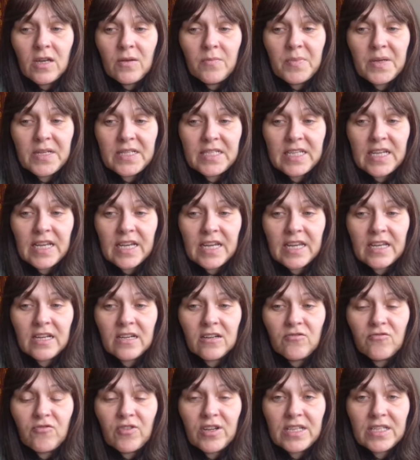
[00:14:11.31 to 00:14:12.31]

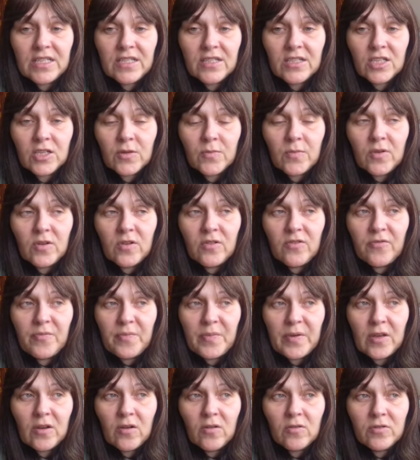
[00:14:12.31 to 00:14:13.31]
particular reason to move
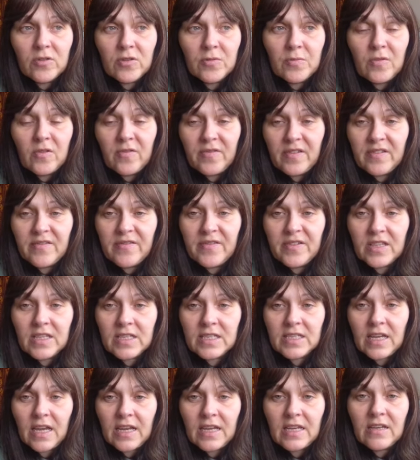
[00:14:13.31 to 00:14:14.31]
beyond moving for the
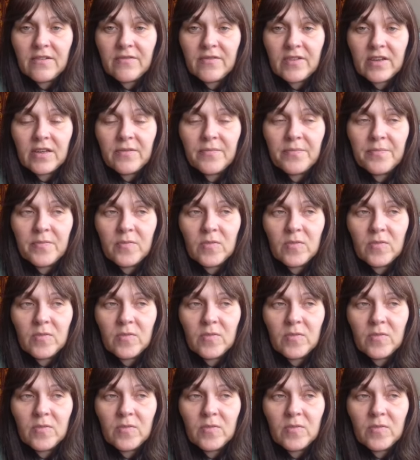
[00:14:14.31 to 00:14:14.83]
sake of it,